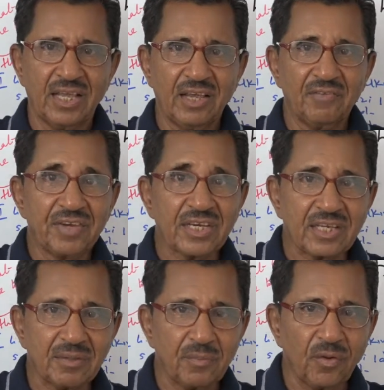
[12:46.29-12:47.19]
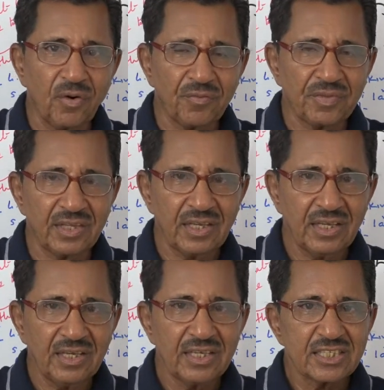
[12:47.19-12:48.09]
a victim of the
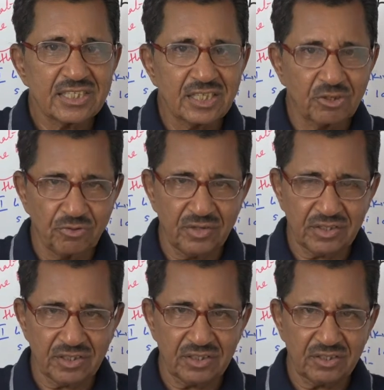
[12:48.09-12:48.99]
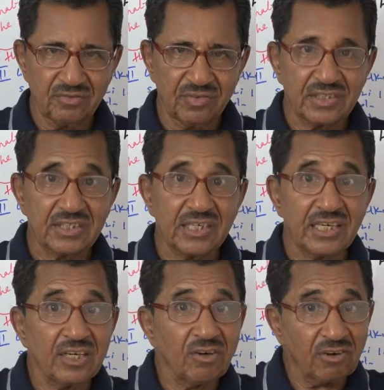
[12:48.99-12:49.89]
situations which she
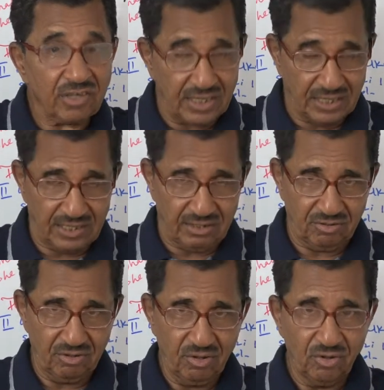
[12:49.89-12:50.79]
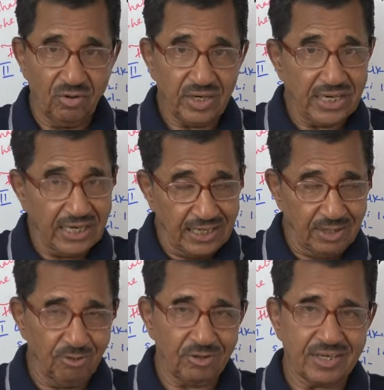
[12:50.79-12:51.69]
did not create, or he did
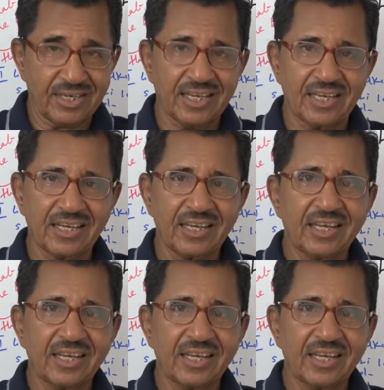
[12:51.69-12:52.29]
not create.